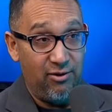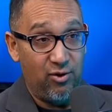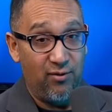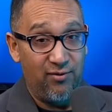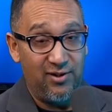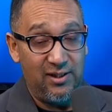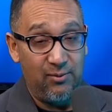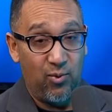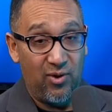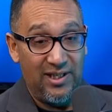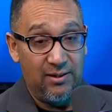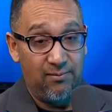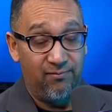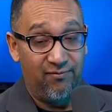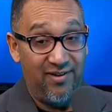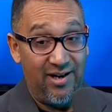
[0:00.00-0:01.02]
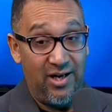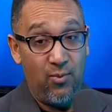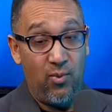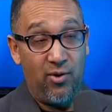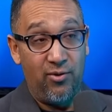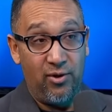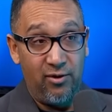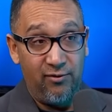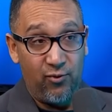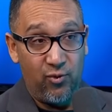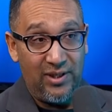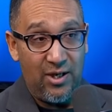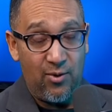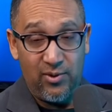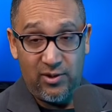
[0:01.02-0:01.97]
is obviously what he's very well known for
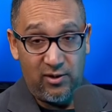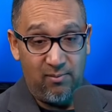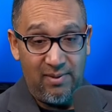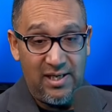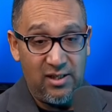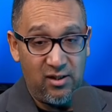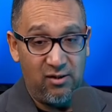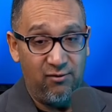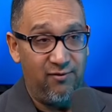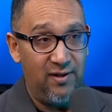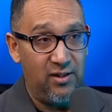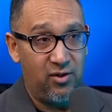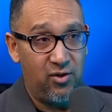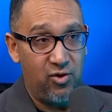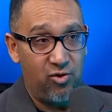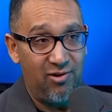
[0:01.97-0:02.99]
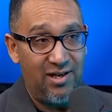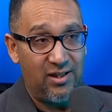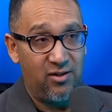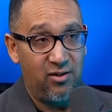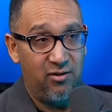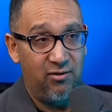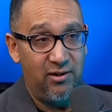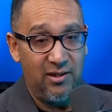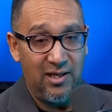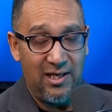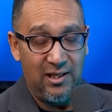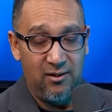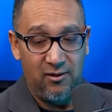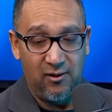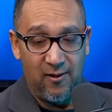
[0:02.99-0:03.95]
now, which is a major defense contractor and
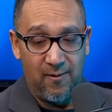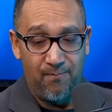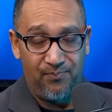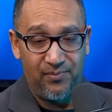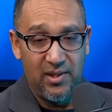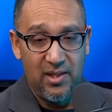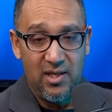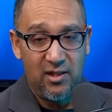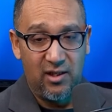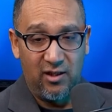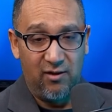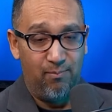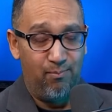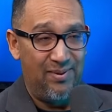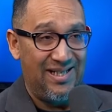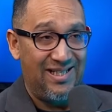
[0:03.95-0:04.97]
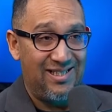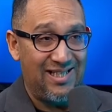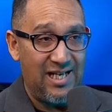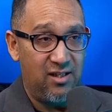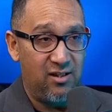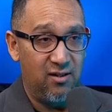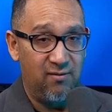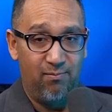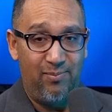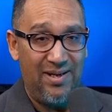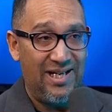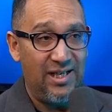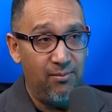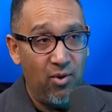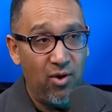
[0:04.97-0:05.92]
kind of big data
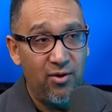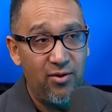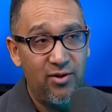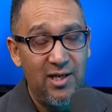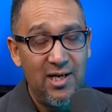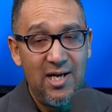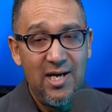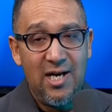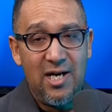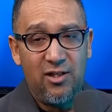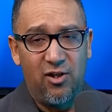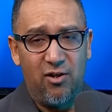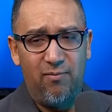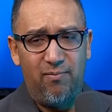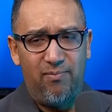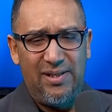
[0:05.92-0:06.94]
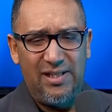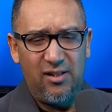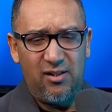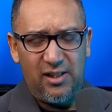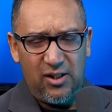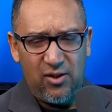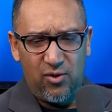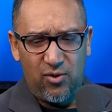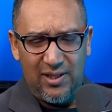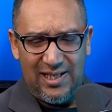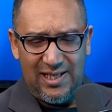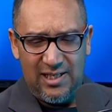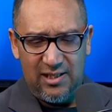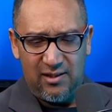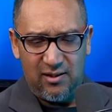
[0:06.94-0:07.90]
behemoth. So Peter Thiel
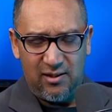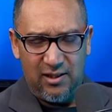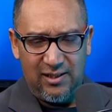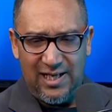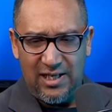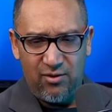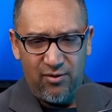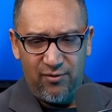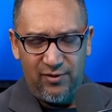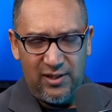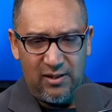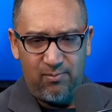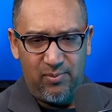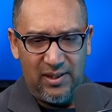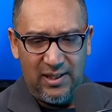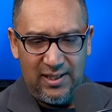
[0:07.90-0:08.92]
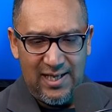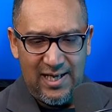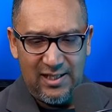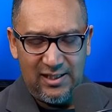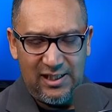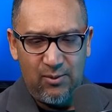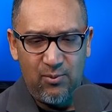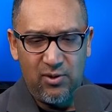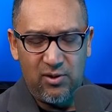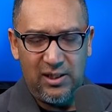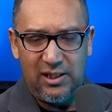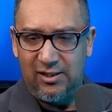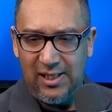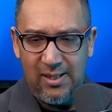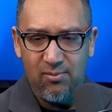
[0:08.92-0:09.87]
is another of these billionaires. He
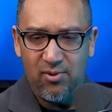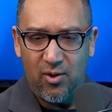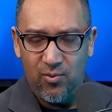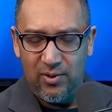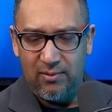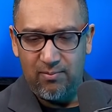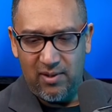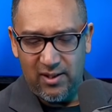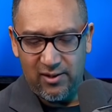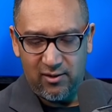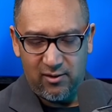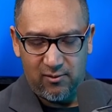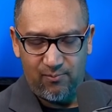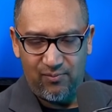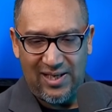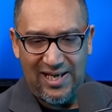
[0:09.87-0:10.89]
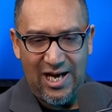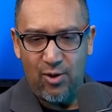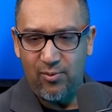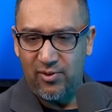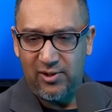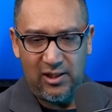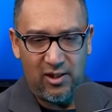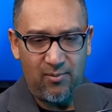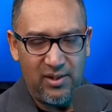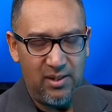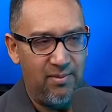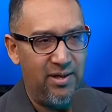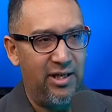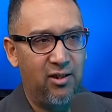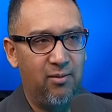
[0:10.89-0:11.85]
teamed up with Musk. They helped set up the
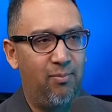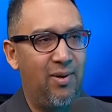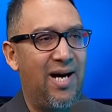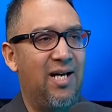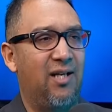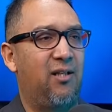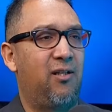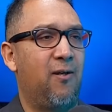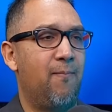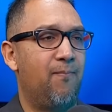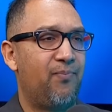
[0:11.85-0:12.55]
America PAC,